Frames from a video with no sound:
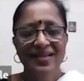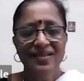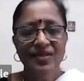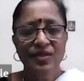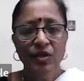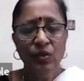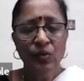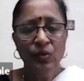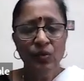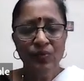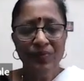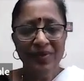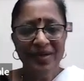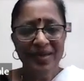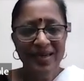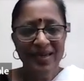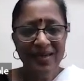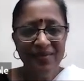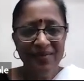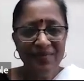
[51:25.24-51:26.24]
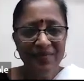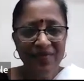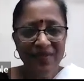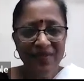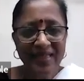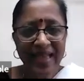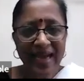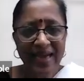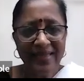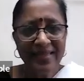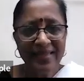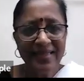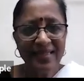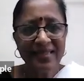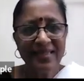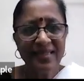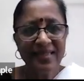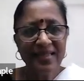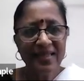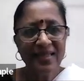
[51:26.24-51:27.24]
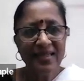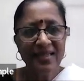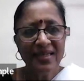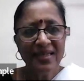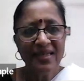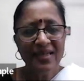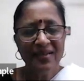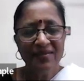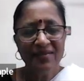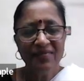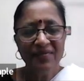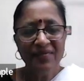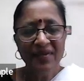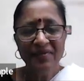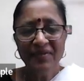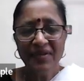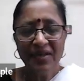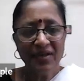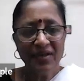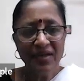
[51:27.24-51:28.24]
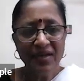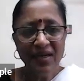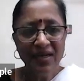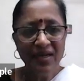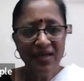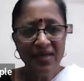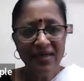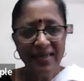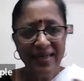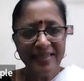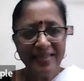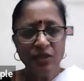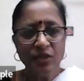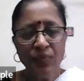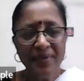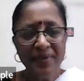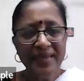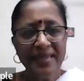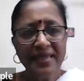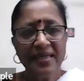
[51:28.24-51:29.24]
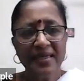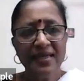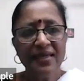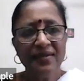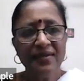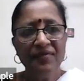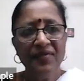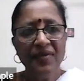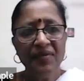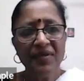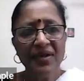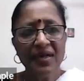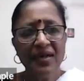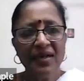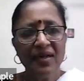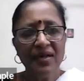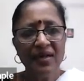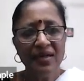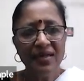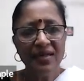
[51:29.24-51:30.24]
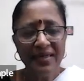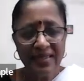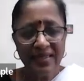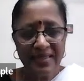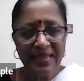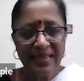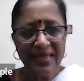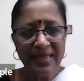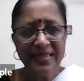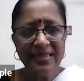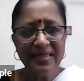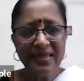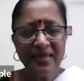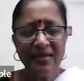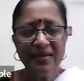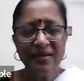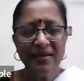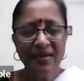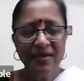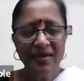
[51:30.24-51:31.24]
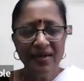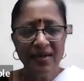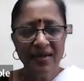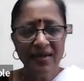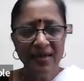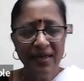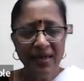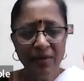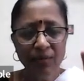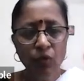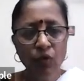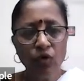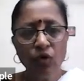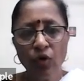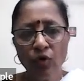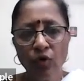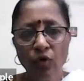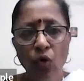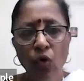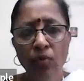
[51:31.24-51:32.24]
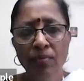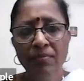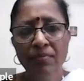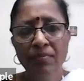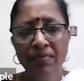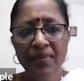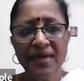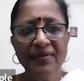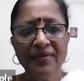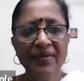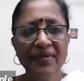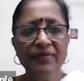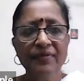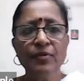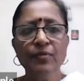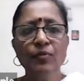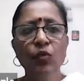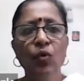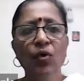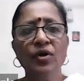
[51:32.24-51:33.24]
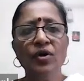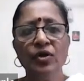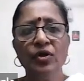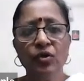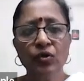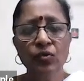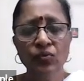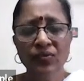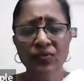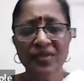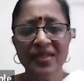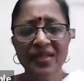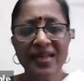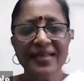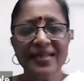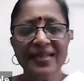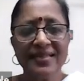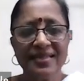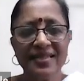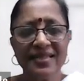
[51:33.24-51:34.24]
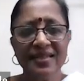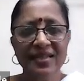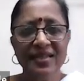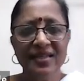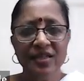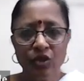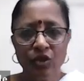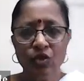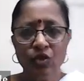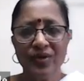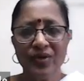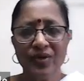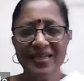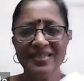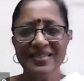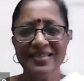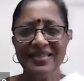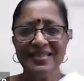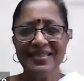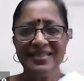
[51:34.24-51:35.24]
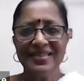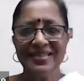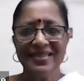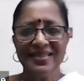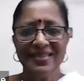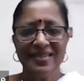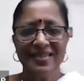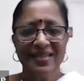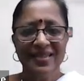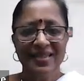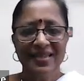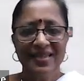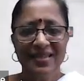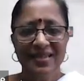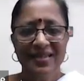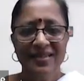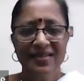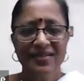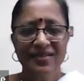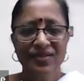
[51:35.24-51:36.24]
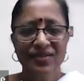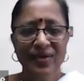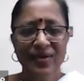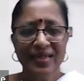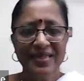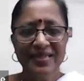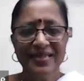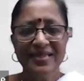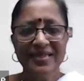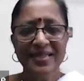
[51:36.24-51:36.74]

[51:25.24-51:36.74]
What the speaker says: So with that, we will, next week, we will discuss a little more on Om, but we will move on to the next shlokas. So I'll